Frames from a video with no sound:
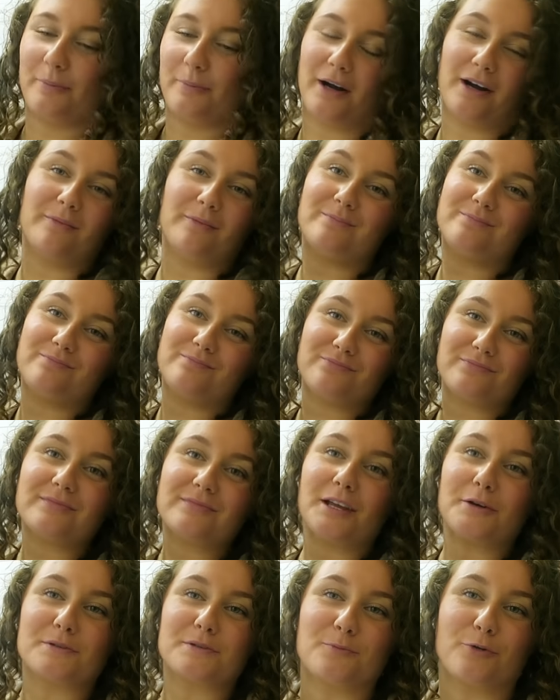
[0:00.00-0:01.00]
but
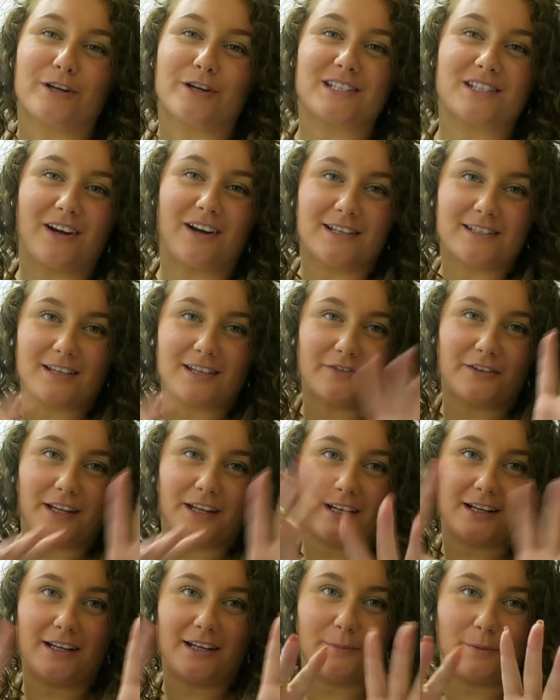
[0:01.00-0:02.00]
there was more exciting stuff in
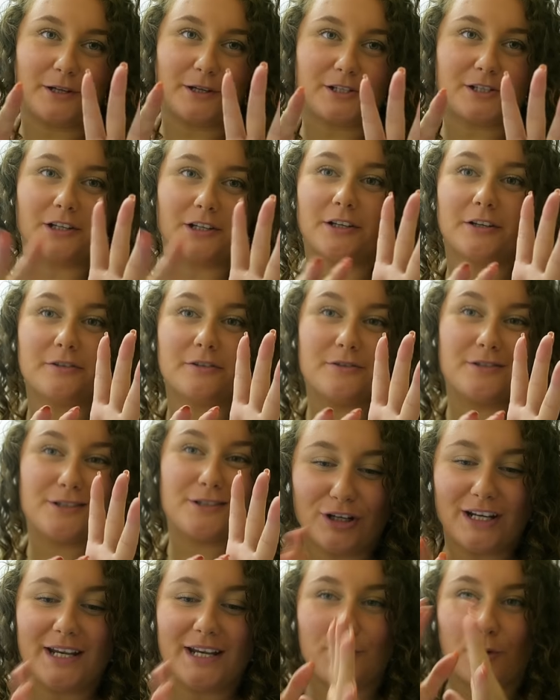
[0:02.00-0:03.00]
that clip I showed.
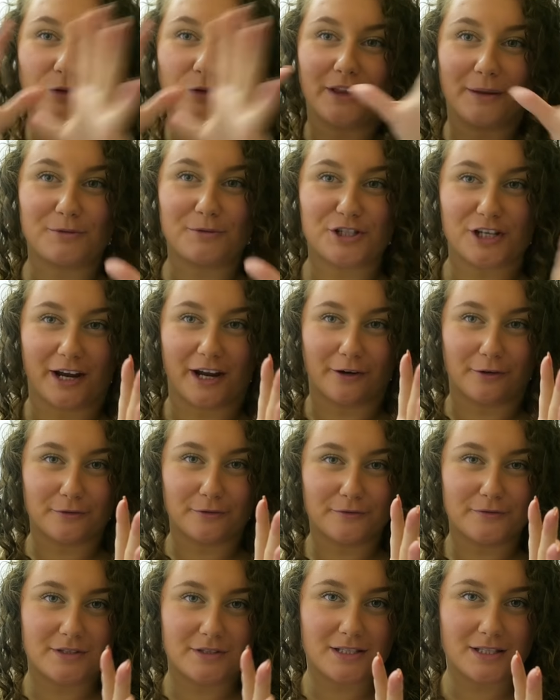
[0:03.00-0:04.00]
Really want them
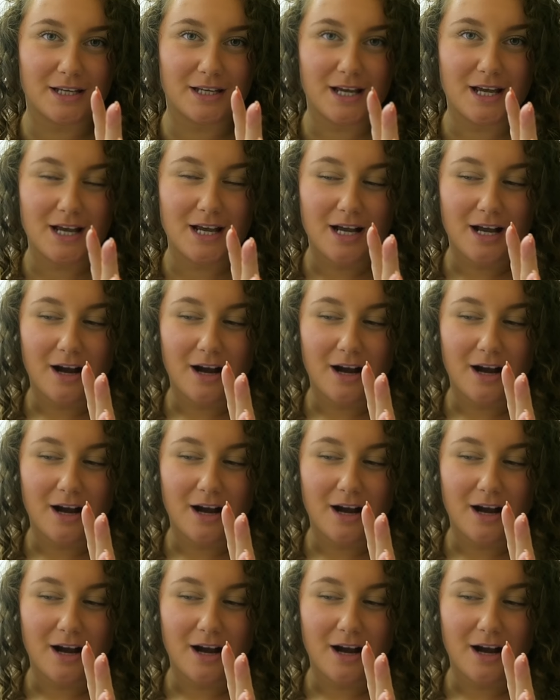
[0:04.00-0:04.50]
shelves.